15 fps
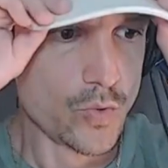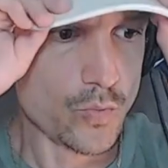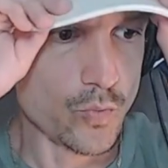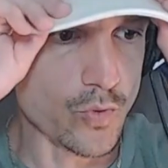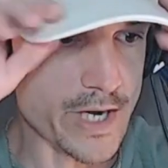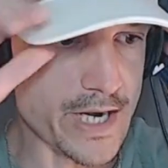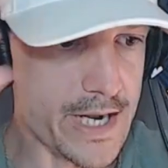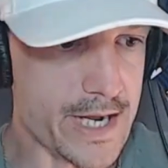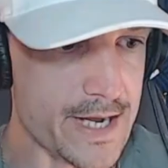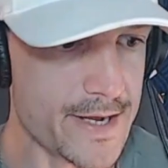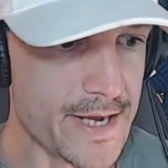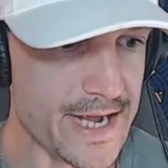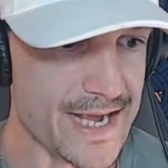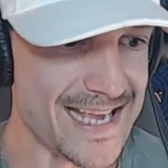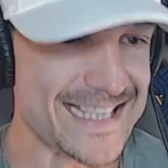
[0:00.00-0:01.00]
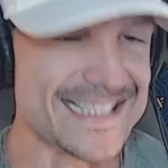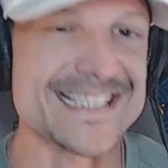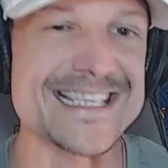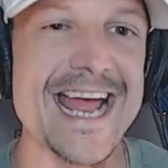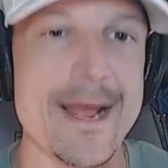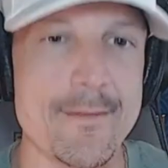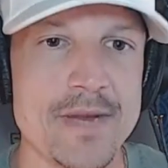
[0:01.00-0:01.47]

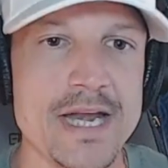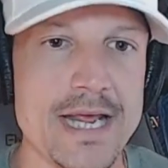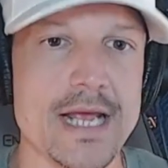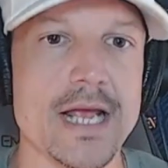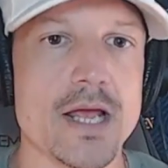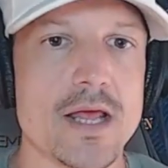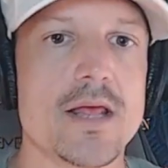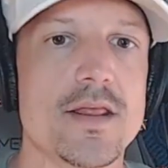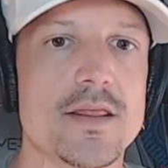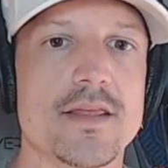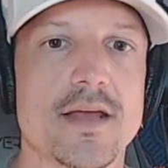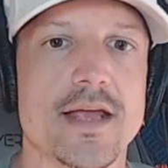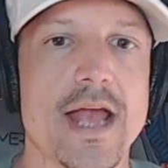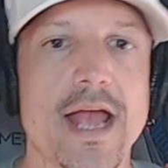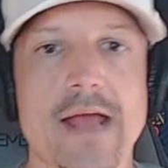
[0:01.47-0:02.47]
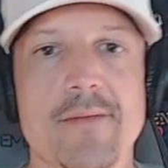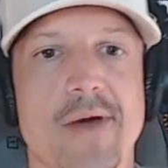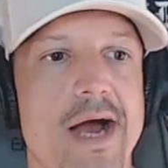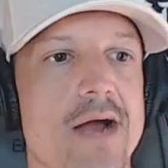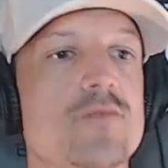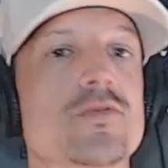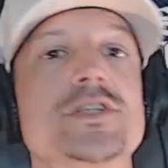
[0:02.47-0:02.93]
re-examining the game,
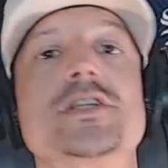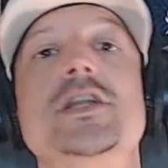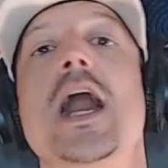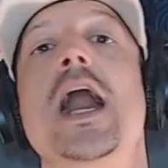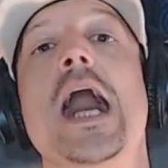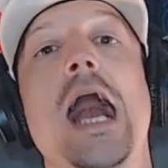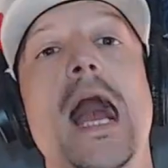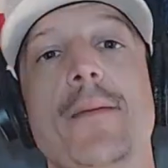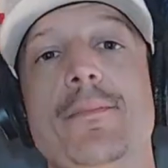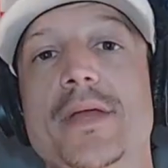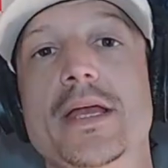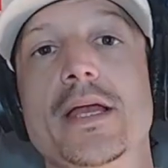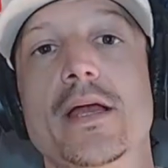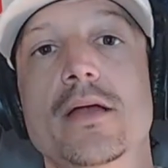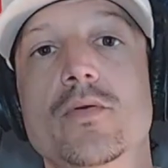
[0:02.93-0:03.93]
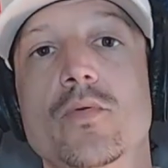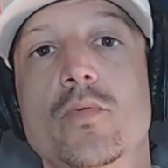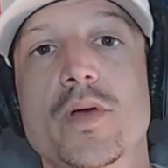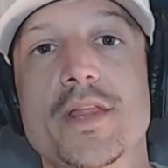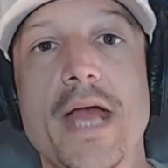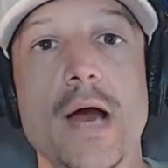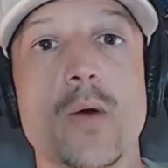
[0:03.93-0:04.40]
I was not happy
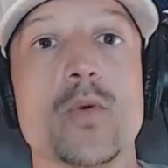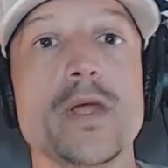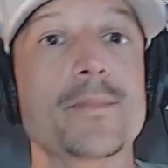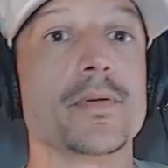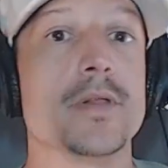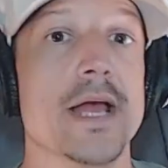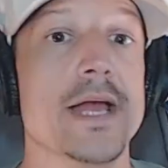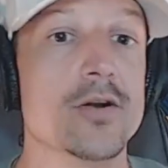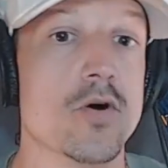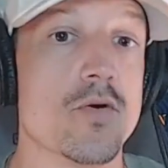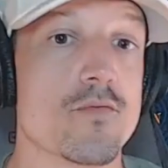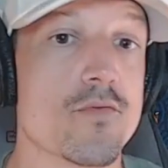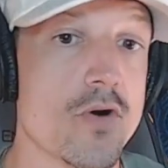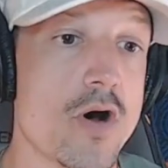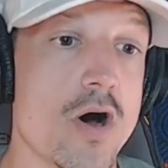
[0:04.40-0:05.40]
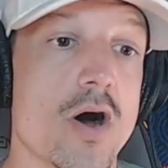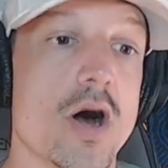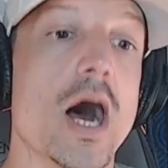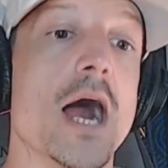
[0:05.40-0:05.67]
with how we played overall.